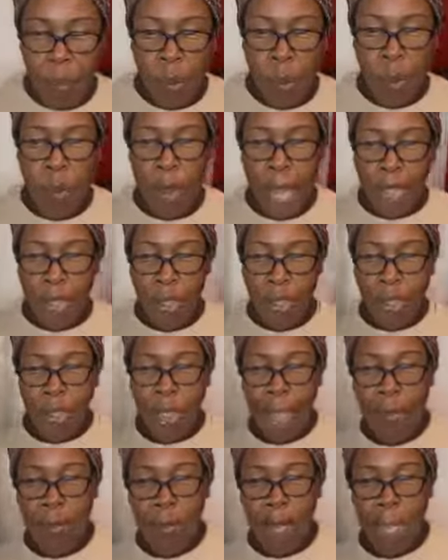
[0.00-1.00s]
Wash us
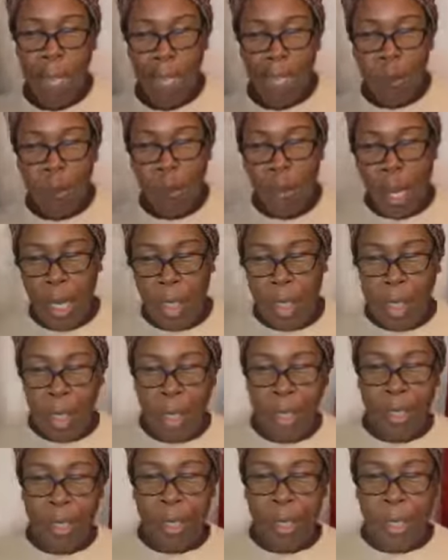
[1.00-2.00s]
and make us whiter
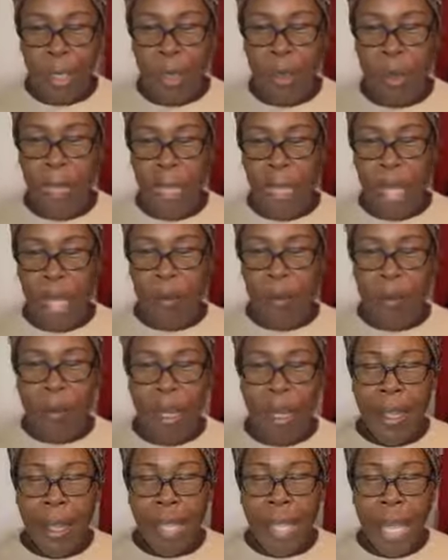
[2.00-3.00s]
than snow. And
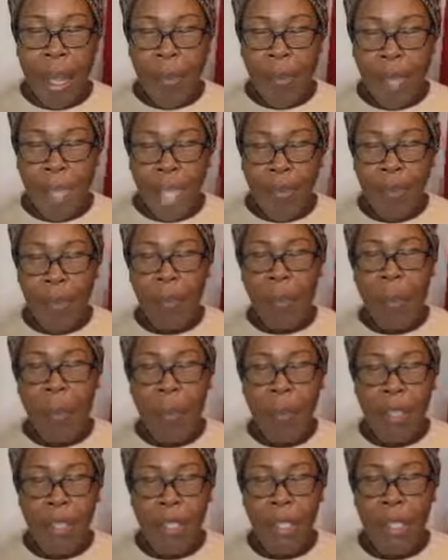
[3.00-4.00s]
Father God, we give you
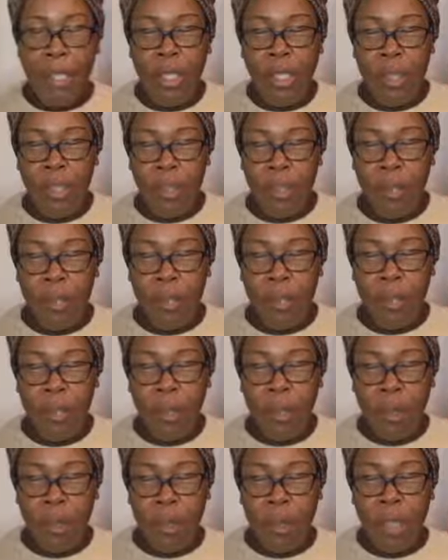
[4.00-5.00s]
permission to use us,
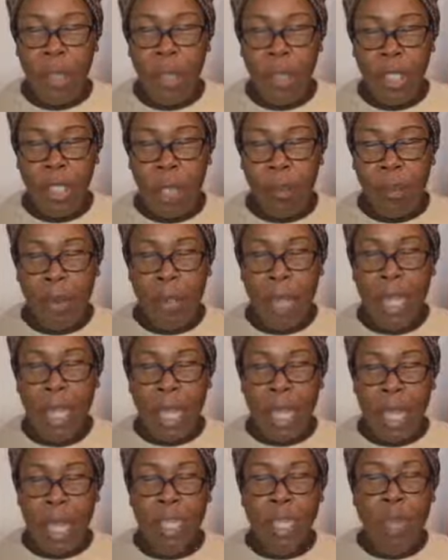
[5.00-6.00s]
mold us, shape us
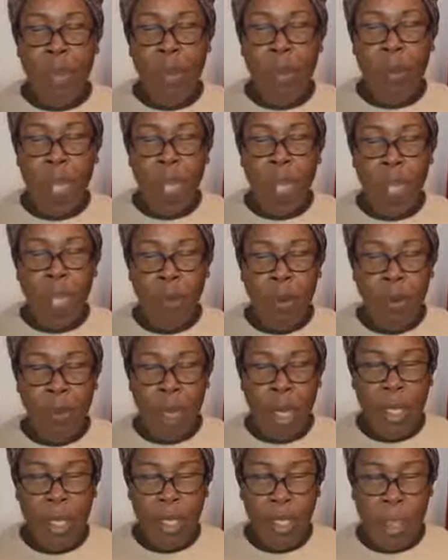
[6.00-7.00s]
into what you
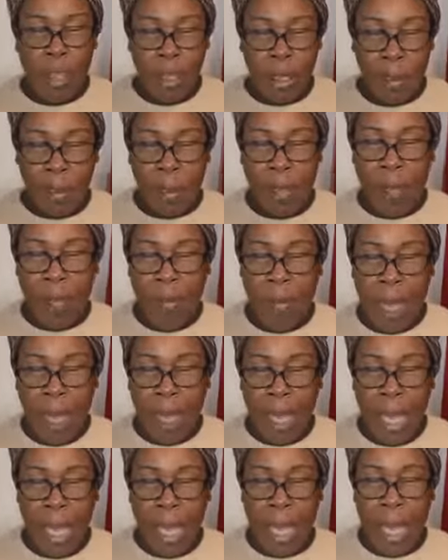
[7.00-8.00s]
want us to be, Father
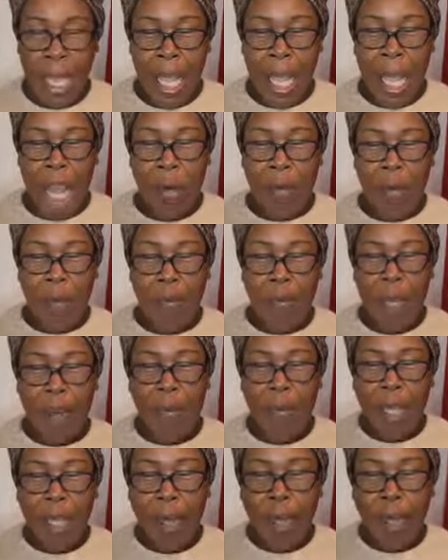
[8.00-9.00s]
God. And we
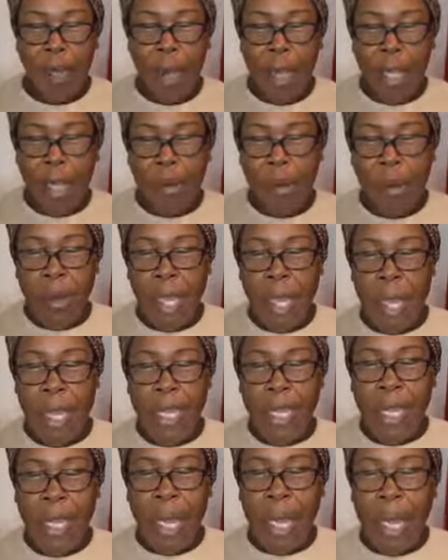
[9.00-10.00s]
forever give you all the
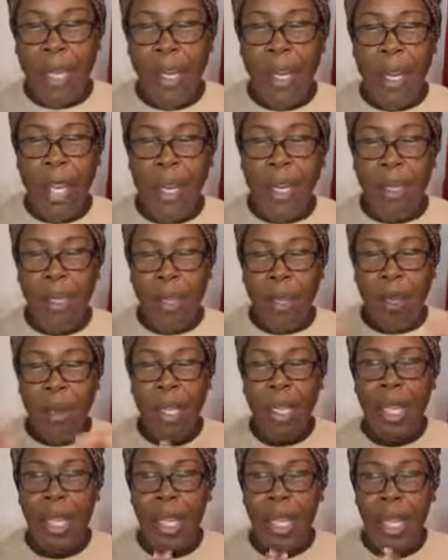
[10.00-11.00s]
praise, the honor, and
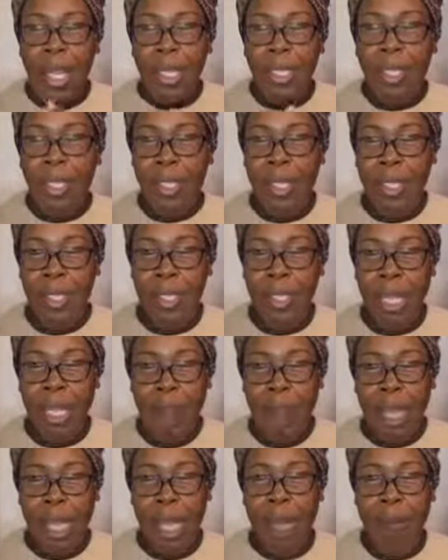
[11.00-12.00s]
glory. In Jesus'
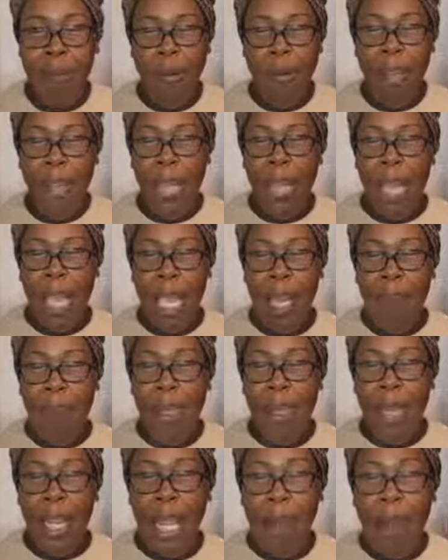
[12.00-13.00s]
name I have prayed.
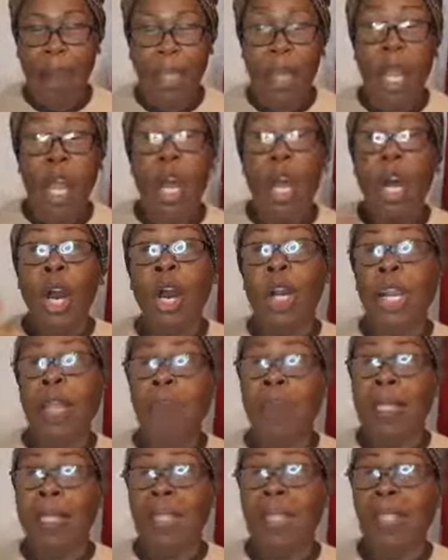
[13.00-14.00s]
Amen and amen. Okay,
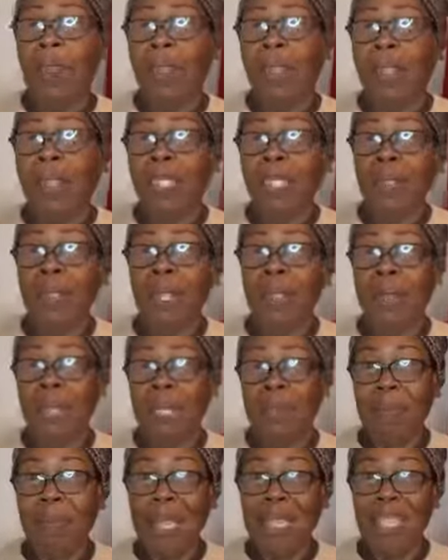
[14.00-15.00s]
my sisters and brothers, so this was
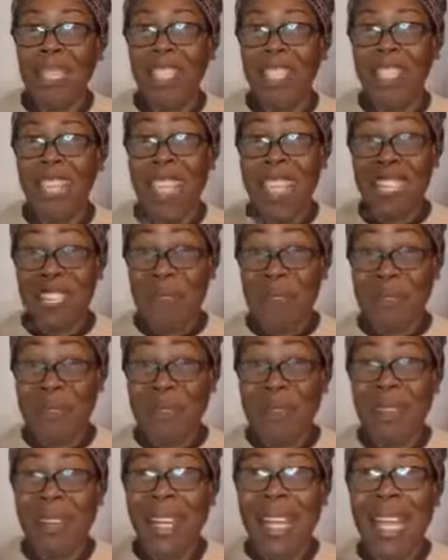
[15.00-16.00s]
a blessing to you. Can you do me a favor?